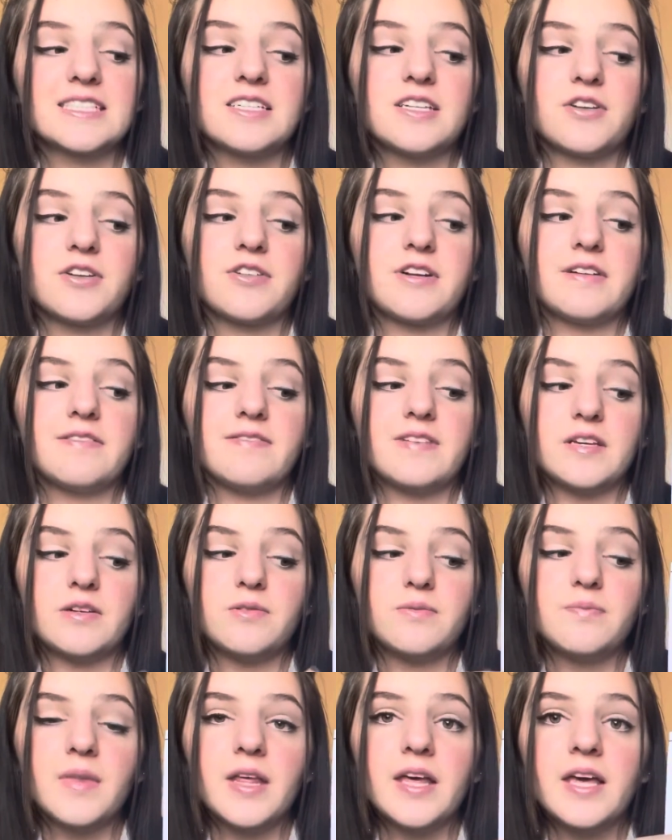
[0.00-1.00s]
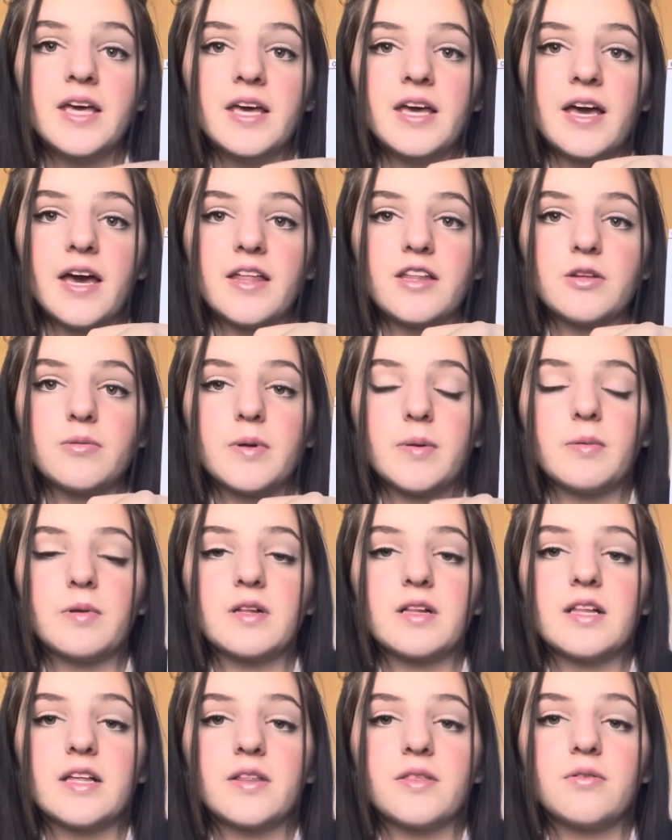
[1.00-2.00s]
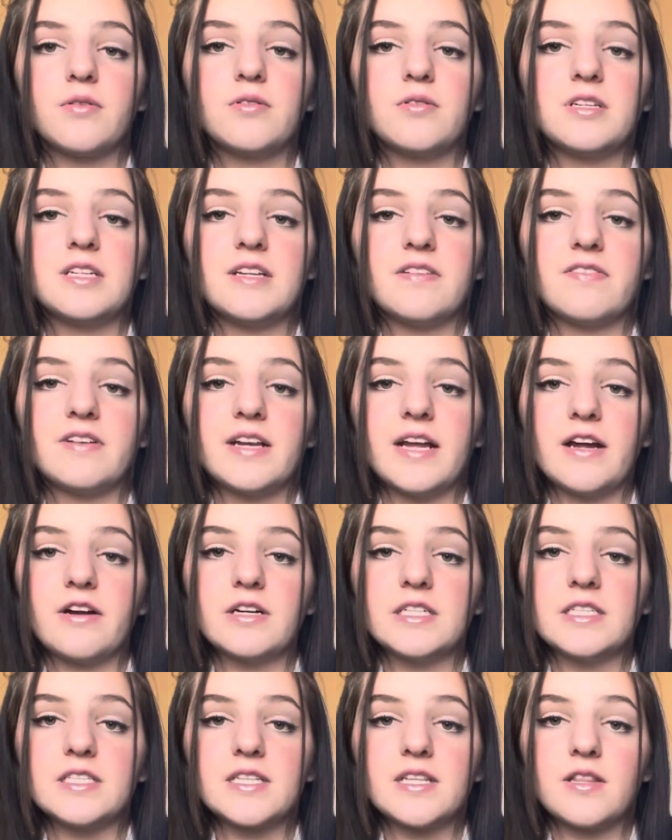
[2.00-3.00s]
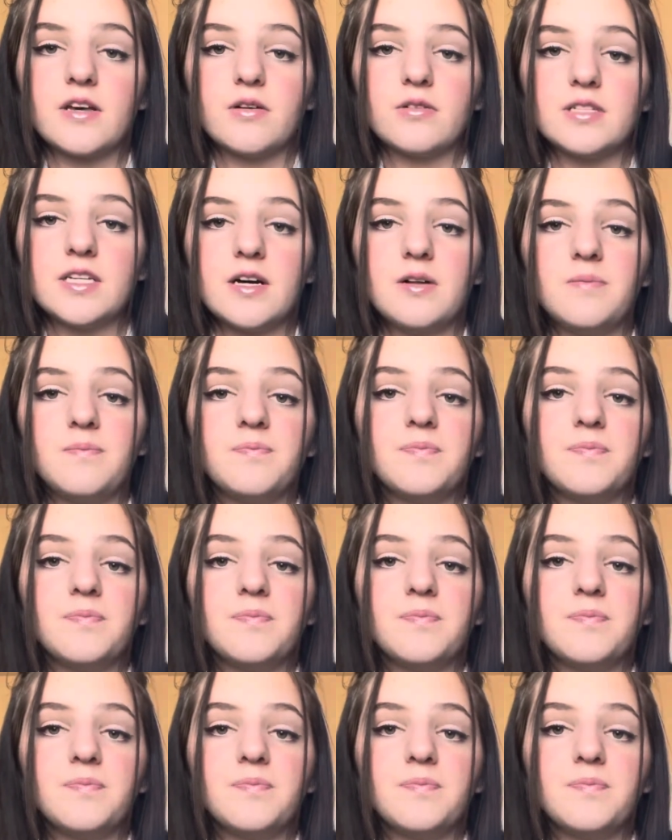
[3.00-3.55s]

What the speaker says: degree view, and then you'll be able to click through to different areas of the hotel,